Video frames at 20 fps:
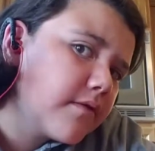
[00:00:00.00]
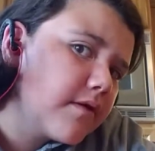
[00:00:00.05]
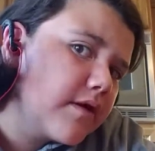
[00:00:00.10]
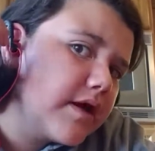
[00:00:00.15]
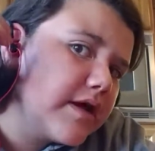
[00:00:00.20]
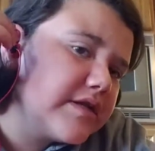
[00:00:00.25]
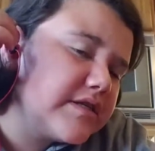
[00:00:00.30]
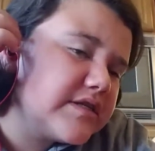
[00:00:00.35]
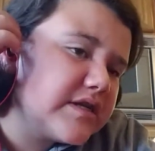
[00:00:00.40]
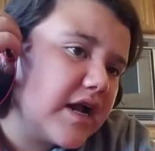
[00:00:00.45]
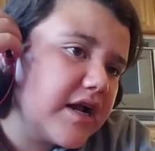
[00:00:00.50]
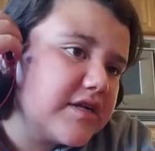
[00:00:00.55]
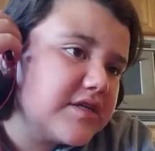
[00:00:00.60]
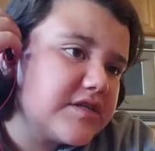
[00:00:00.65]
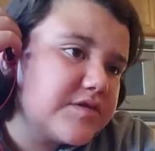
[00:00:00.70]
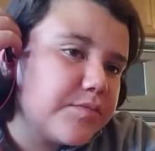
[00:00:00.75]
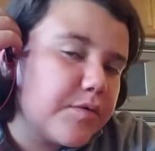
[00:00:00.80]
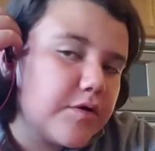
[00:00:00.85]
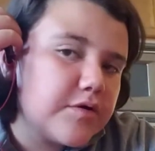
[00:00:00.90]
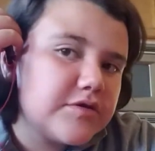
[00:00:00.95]
it's not
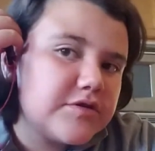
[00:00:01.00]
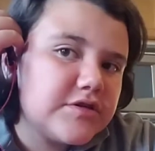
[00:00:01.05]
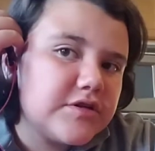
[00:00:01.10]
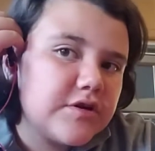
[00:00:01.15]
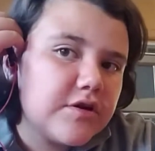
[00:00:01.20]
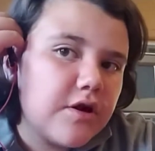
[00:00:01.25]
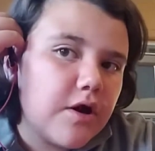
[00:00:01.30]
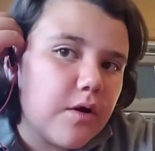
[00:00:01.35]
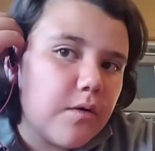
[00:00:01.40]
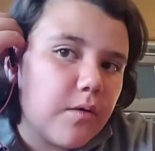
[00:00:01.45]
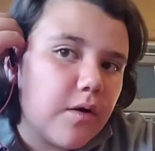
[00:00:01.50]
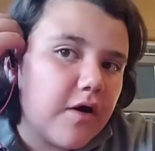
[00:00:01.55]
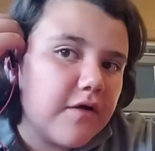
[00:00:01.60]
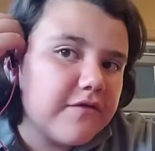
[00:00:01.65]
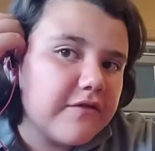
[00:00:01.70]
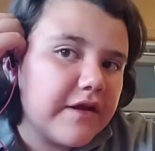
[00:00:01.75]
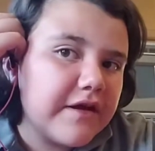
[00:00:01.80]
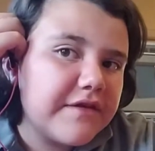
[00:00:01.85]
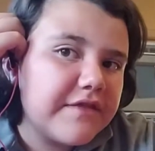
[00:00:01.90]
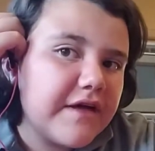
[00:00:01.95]
supposed to go on
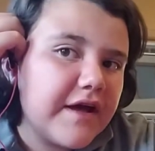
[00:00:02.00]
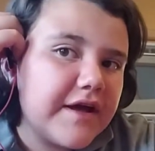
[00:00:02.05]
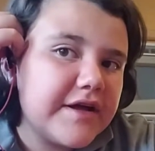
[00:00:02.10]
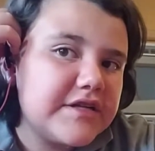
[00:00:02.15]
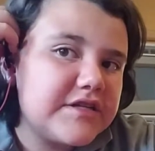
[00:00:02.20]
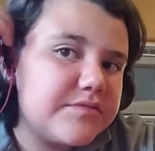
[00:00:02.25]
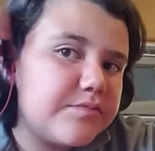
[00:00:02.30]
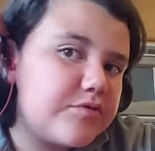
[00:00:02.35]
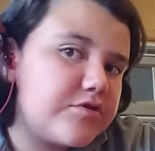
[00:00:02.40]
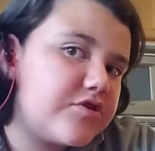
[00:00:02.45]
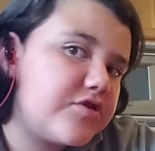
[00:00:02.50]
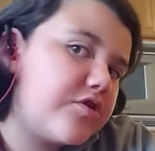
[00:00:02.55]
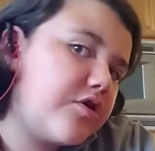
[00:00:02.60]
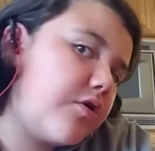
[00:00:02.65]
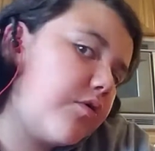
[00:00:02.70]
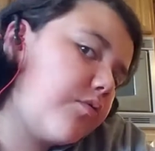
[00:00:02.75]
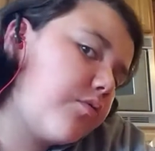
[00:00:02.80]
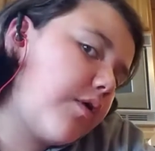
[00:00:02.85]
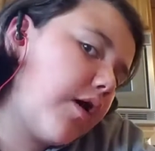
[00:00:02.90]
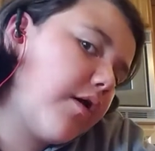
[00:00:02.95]
like that. It's supposed to go
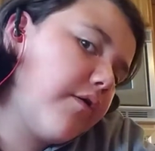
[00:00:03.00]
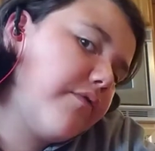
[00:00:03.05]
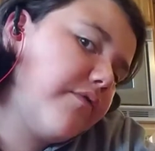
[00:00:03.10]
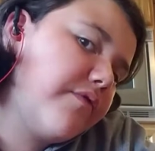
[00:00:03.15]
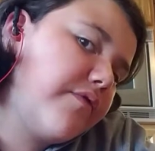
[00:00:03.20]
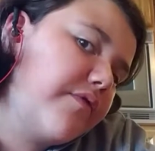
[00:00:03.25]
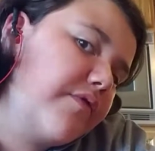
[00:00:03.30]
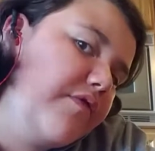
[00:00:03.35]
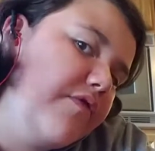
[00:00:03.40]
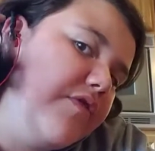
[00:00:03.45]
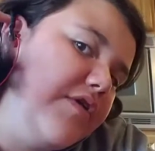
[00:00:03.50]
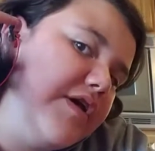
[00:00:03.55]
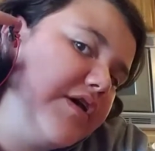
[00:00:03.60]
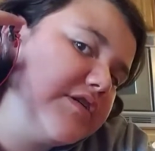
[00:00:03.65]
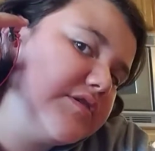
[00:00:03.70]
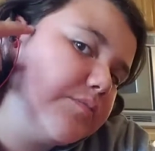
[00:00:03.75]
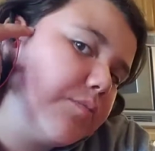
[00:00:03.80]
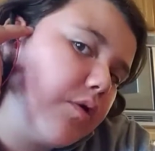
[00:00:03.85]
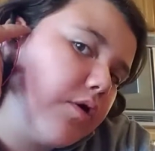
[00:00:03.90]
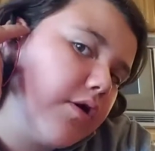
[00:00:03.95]
around
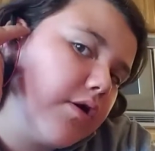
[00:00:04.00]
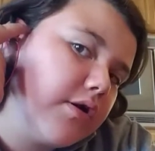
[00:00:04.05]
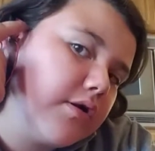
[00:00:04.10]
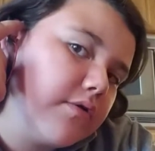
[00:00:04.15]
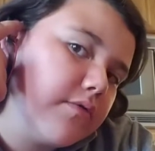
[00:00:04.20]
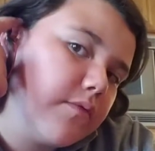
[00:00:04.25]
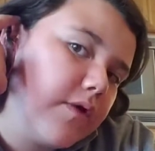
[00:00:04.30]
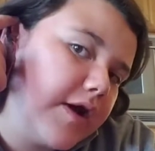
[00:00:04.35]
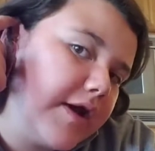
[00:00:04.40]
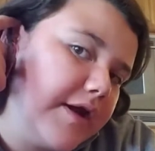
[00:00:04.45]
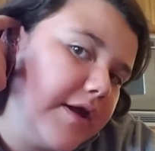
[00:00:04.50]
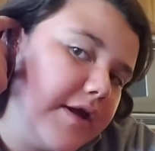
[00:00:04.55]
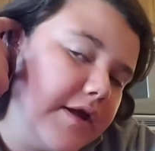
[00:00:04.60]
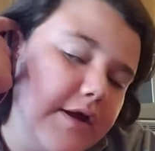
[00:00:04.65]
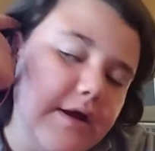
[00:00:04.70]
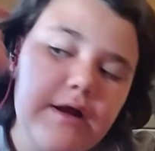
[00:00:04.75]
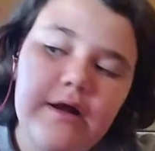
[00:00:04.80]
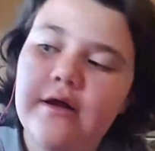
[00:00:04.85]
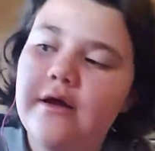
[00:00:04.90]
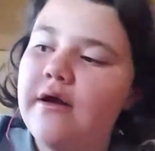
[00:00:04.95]
this part right
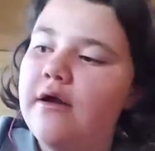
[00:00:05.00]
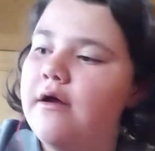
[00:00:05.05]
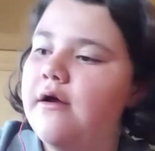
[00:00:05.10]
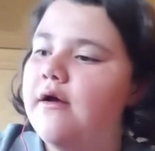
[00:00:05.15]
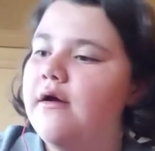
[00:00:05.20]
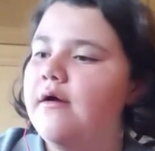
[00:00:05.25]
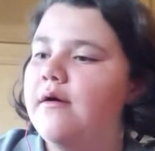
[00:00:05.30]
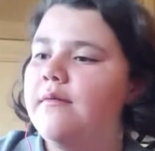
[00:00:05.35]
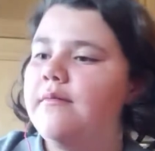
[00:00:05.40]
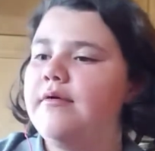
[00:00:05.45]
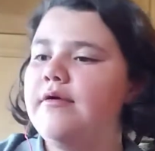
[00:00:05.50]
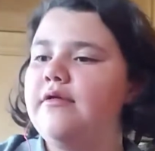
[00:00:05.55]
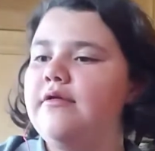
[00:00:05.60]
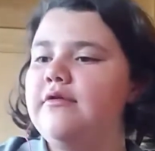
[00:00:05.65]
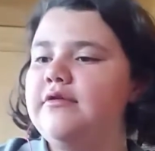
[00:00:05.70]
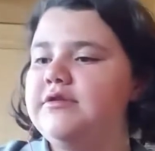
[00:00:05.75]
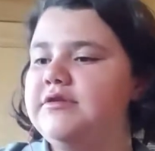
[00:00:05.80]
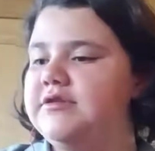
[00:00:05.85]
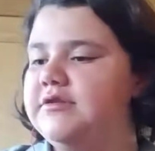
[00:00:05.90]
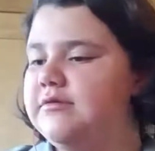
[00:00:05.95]
here. But,
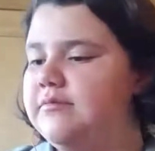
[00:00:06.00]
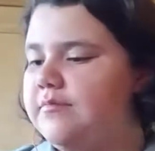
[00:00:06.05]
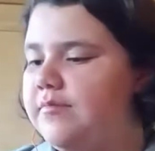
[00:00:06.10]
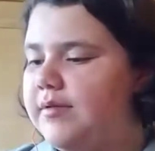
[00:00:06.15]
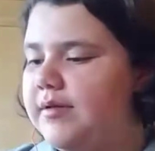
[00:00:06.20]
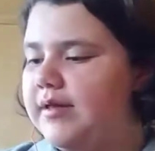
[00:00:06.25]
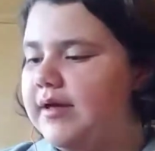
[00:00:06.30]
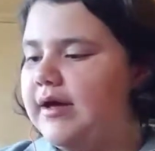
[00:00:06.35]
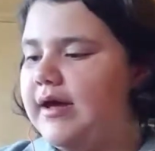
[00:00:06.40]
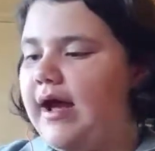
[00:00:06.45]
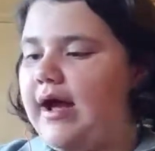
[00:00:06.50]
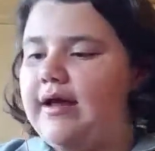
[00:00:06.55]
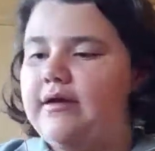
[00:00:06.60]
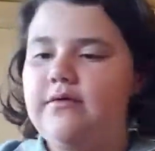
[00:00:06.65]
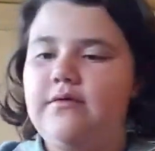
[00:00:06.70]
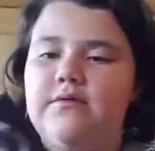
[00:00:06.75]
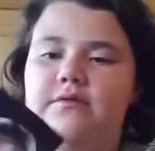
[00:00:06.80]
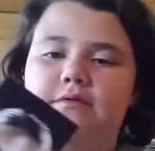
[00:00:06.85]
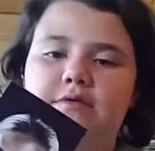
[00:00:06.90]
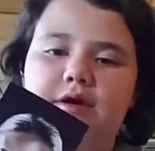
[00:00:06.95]
but like, I
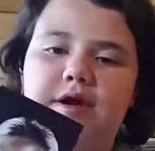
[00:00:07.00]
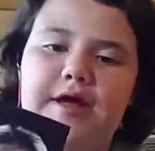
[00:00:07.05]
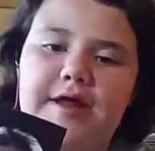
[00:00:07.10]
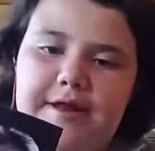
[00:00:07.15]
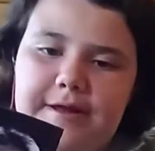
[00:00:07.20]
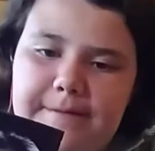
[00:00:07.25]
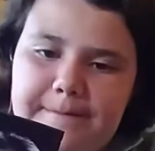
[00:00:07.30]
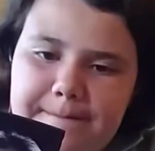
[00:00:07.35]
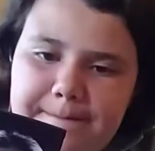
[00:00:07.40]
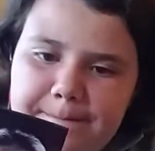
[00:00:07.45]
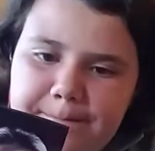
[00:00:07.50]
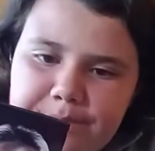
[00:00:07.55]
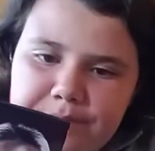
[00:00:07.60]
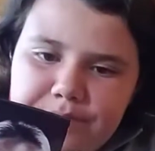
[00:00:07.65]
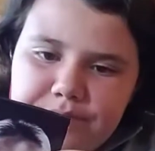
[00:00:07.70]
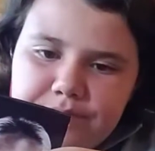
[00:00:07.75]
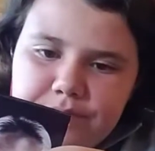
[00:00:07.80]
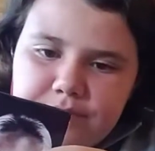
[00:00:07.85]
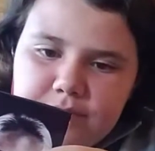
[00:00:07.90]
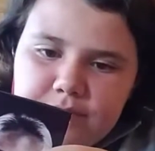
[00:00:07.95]
don't get it.
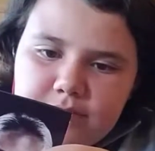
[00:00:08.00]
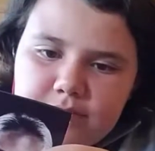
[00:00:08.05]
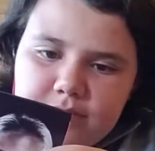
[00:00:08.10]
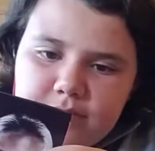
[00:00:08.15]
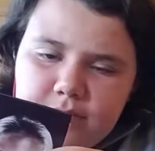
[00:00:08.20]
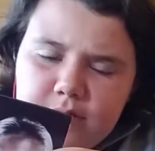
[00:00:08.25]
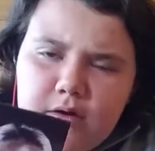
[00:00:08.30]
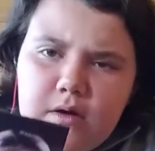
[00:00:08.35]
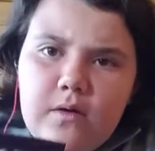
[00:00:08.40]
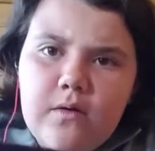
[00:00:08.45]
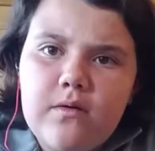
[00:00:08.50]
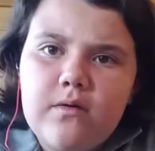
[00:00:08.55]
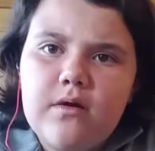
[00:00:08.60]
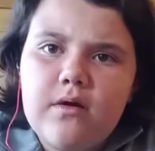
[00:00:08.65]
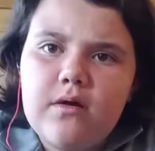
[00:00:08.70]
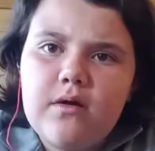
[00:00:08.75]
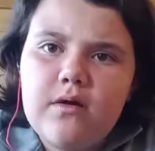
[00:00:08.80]
Or,